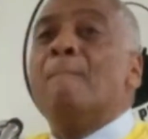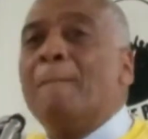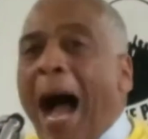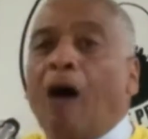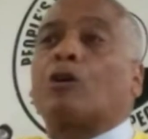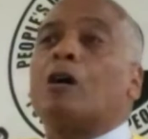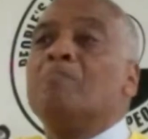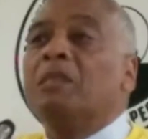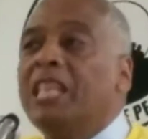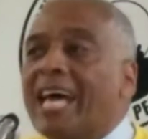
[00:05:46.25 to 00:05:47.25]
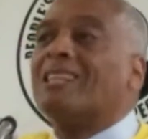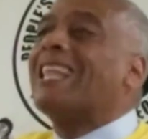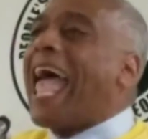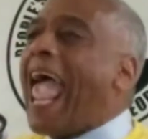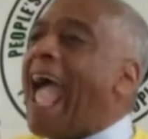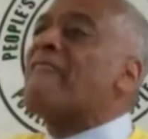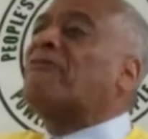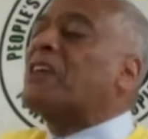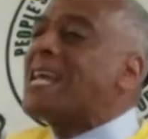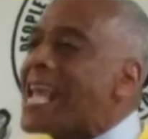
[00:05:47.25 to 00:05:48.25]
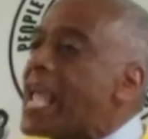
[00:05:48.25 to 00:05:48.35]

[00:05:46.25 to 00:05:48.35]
Malcolm Little, after